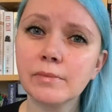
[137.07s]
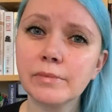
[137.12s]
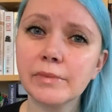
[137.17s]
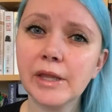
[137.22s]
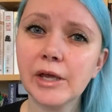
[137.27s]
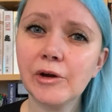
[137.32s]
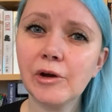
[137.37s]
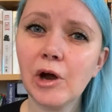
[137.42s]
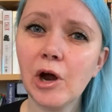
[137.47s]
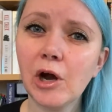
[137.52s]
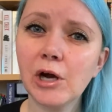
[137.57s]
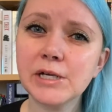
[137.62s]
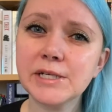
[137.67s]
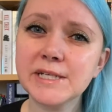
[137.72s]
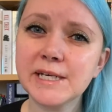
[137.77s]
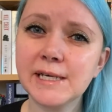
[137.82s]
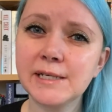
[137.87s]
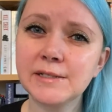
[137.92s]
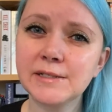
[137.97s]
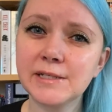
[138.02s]
There are
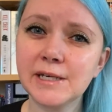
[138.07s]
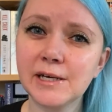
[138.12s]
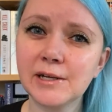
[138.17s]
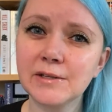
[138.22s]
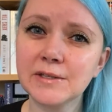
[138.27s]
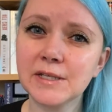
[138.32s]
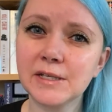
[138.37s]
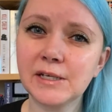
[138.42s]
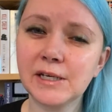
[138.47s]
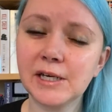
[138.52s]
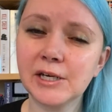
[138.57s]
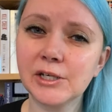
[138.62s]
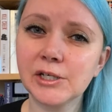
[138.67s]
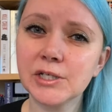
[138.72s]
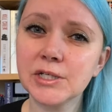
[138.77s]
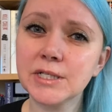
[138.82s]
10 tales in here,